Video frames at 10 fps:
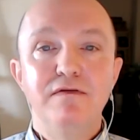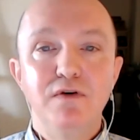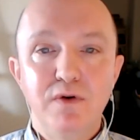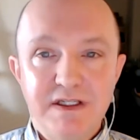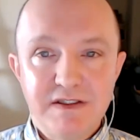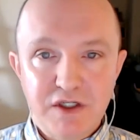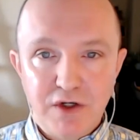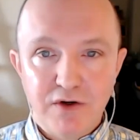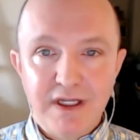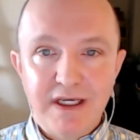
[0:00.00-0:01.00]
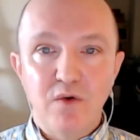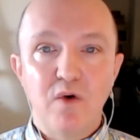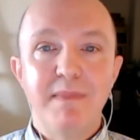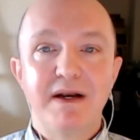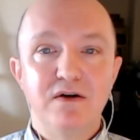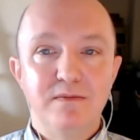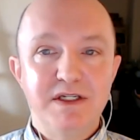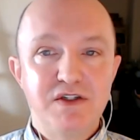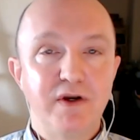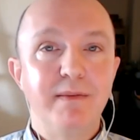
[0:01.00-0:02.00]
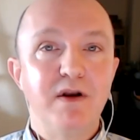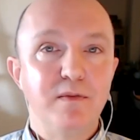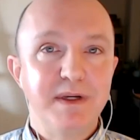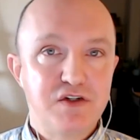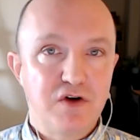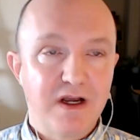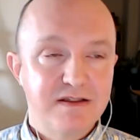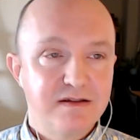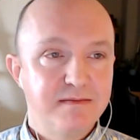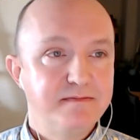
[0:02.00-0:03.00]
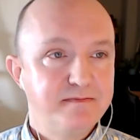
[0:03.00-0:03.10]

food insecurity or medical mistreatment or mistrust.